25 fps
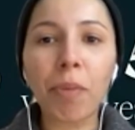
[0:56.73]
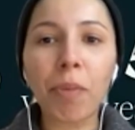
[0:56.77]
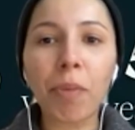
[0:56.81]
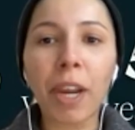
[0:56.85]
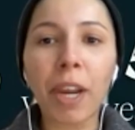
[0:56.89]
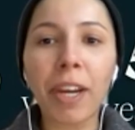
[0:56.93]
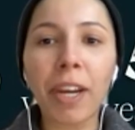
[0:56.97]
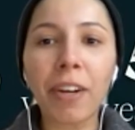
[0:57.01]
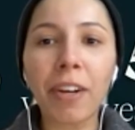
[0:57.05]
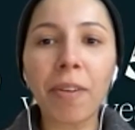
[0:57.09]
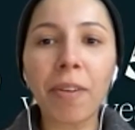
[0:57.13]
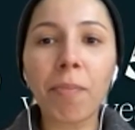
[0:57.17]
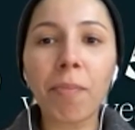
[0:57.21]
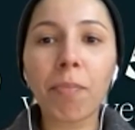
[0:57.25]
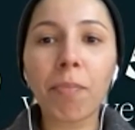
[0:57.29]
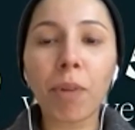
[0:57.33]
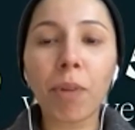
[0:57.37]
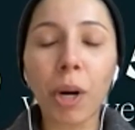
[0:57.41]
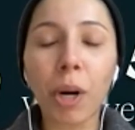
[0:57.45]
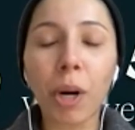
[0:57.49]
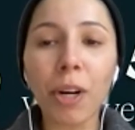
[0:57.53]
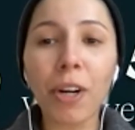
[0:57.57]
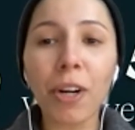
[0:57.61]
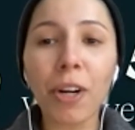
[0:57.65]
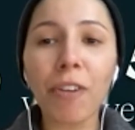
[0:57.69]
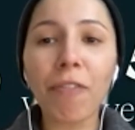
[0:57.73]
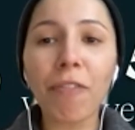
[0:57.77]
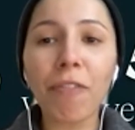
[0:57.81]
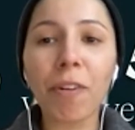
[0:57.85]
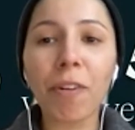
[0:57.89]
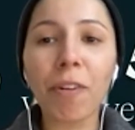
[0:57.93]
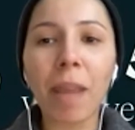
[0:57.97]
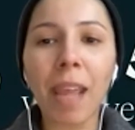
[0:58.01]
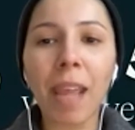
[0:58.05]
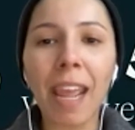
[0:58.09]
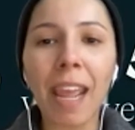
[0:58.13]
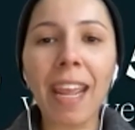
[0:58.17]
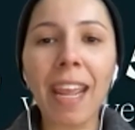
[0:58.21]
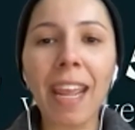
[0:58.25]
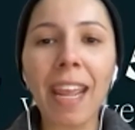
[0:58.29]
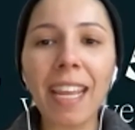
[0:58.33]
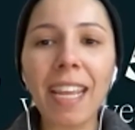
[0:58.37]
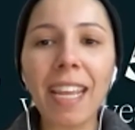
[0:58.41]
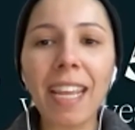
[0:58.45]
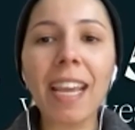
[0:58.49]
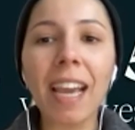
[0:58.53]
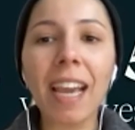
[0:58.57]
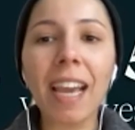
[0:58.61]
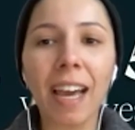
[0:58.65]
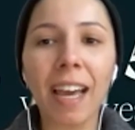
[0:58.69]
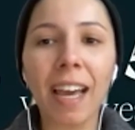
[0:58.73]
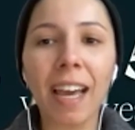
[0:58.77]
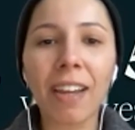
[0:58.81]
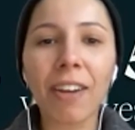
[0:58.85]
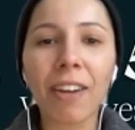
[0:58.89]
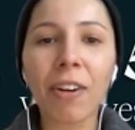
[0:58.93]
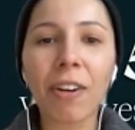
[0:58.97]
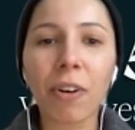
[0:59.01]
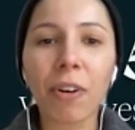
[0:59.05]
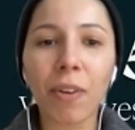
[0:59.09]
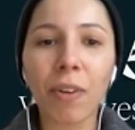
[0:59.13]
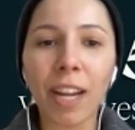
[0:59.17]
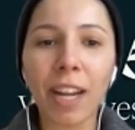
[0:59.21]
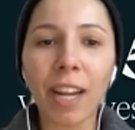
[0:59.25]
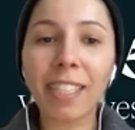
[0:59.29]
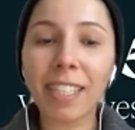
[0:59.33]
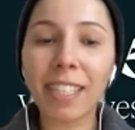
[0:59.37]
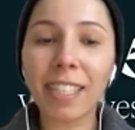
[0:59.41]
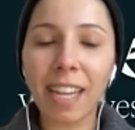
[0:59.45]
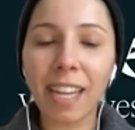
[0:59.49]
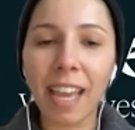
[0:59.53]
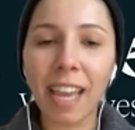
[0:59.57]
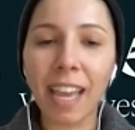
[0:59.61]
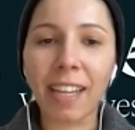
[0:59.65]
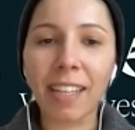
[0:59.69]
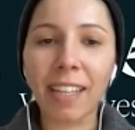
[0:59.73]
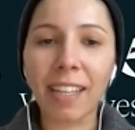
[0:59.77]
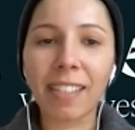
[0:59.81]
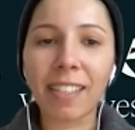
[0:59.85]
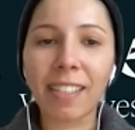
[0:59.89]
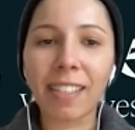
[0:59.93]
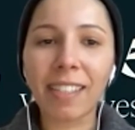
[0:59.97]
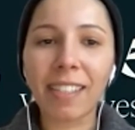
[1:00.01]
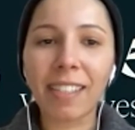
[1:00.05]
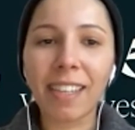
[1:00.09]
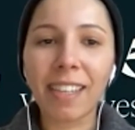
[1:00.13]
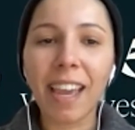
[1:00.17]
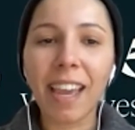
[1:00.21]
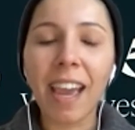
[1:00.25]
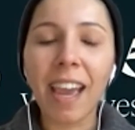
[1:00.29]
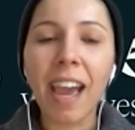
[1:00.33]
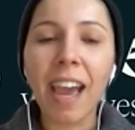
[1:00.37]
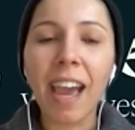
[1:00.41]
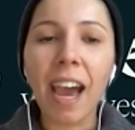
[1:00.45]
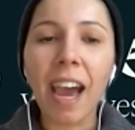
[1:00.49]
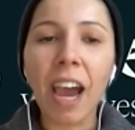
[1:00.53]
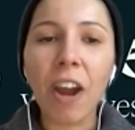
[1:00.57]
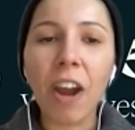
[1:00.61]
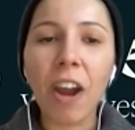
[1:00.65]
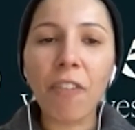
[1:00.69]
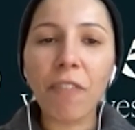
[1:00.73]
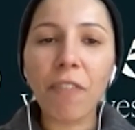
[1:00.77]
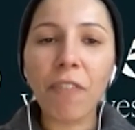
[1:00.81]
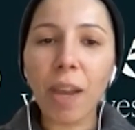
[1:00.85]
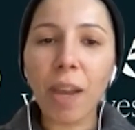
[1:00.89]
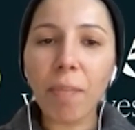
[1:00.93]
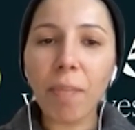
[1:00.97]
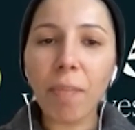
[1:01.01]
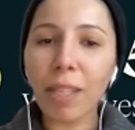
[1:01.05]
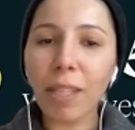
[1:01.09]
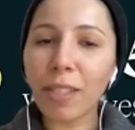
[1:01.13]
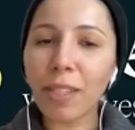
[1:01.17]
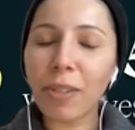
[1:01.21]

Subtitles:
partner from AEI HorizonX. Our fabulous